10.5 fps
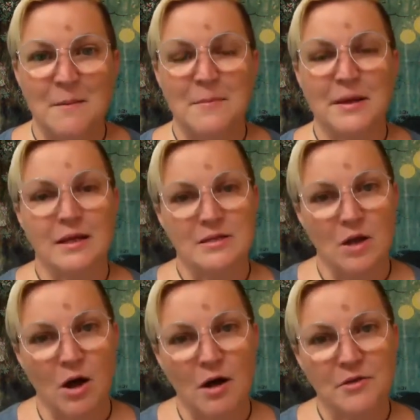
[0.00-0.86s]

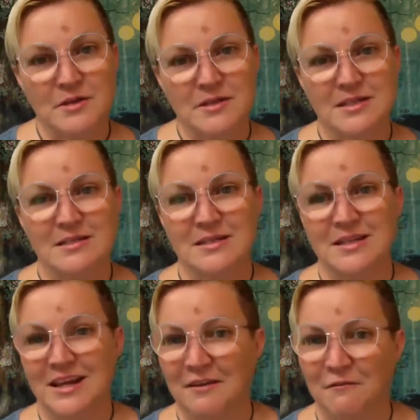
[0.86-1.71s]
because
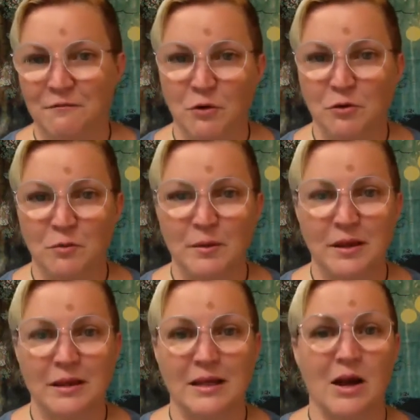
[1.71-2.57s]
authenticity and
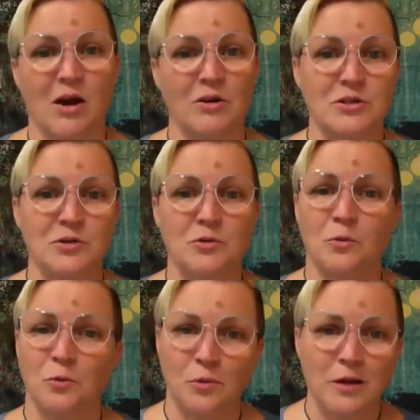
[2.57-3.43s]
vulnerability are two
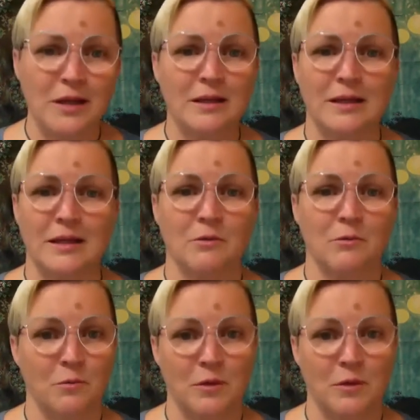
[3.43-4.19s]
really,